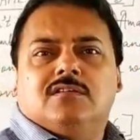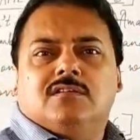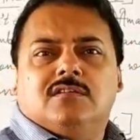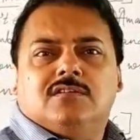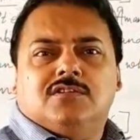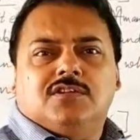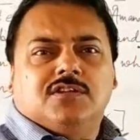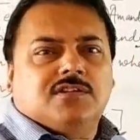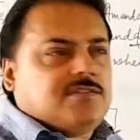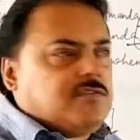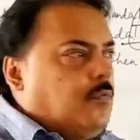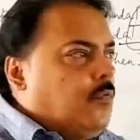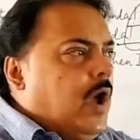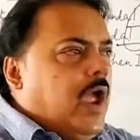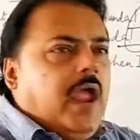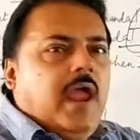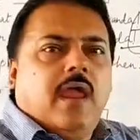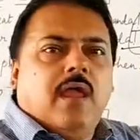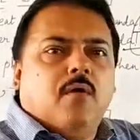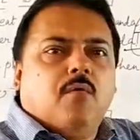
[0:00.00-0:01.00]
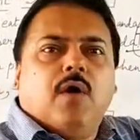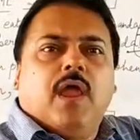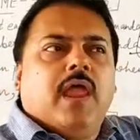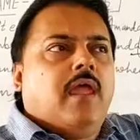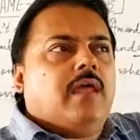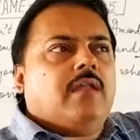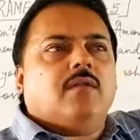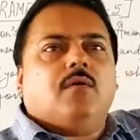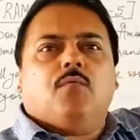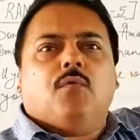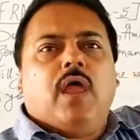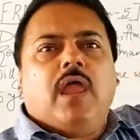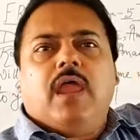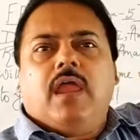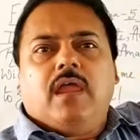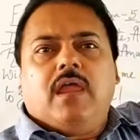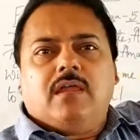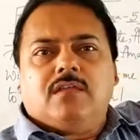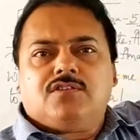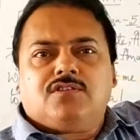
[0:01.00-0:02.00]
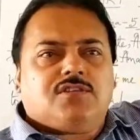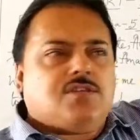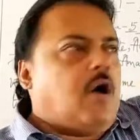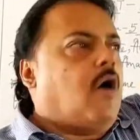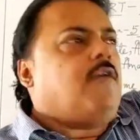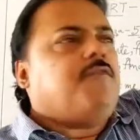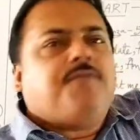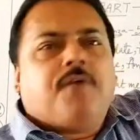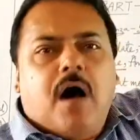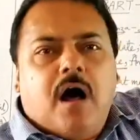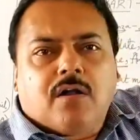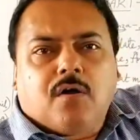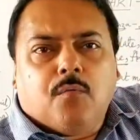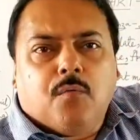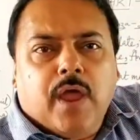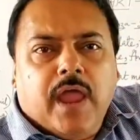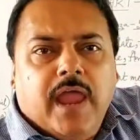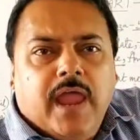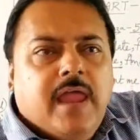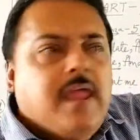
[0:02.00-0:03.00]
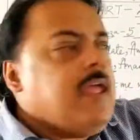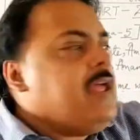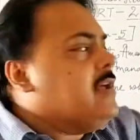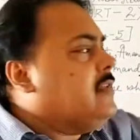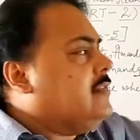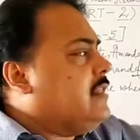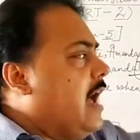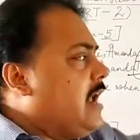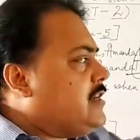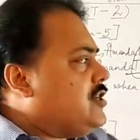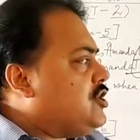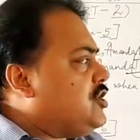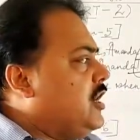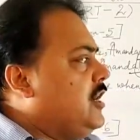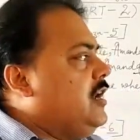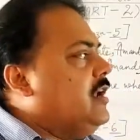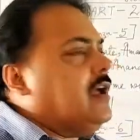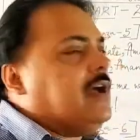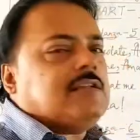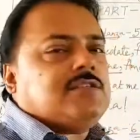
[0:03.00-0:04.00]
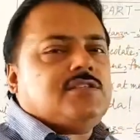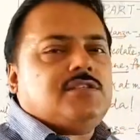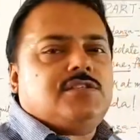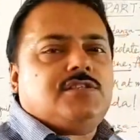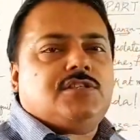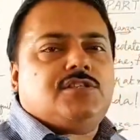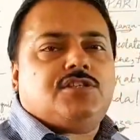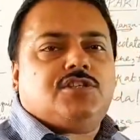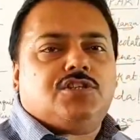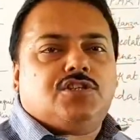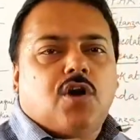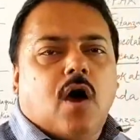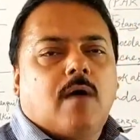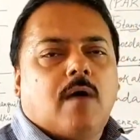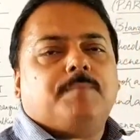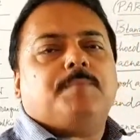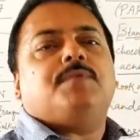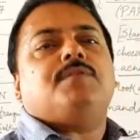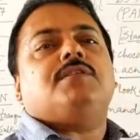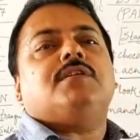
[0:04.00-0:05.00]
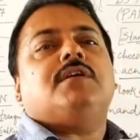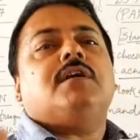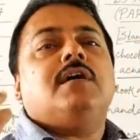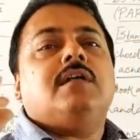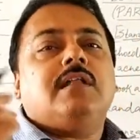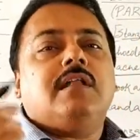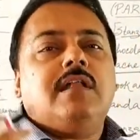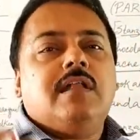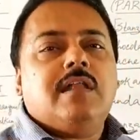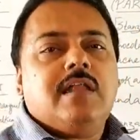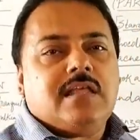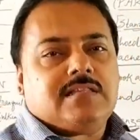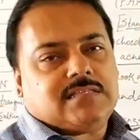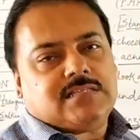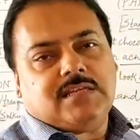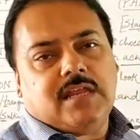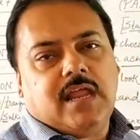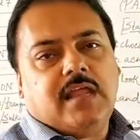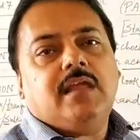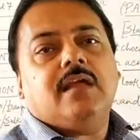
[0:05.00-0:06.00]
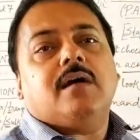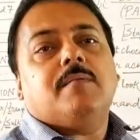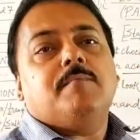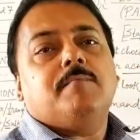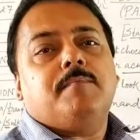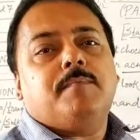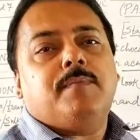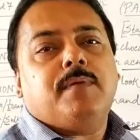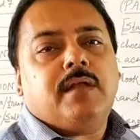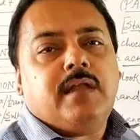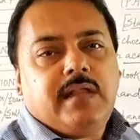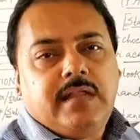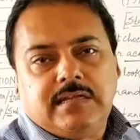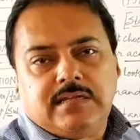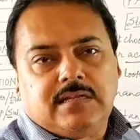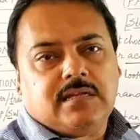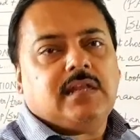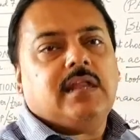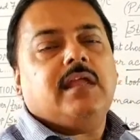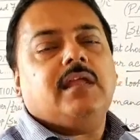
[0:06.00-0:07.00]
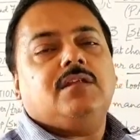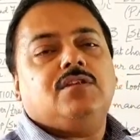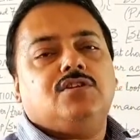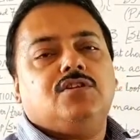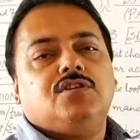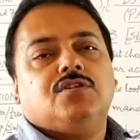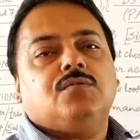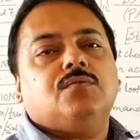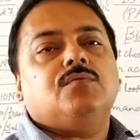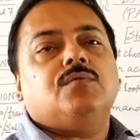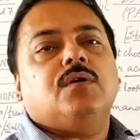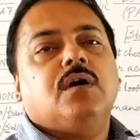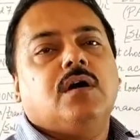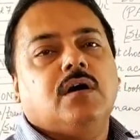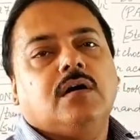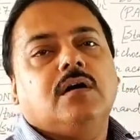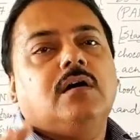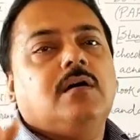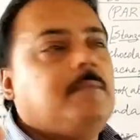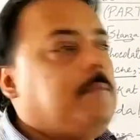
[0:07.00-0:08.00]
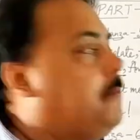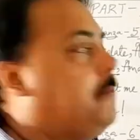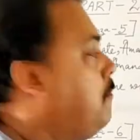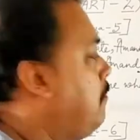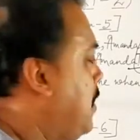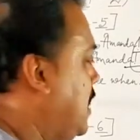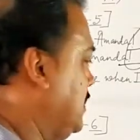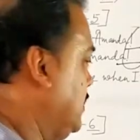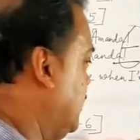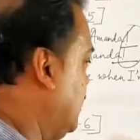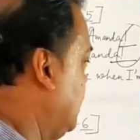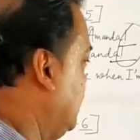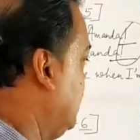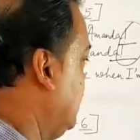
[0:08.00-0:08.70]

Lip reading: She's away and away. So far away that she has stopped listening completely to her mother.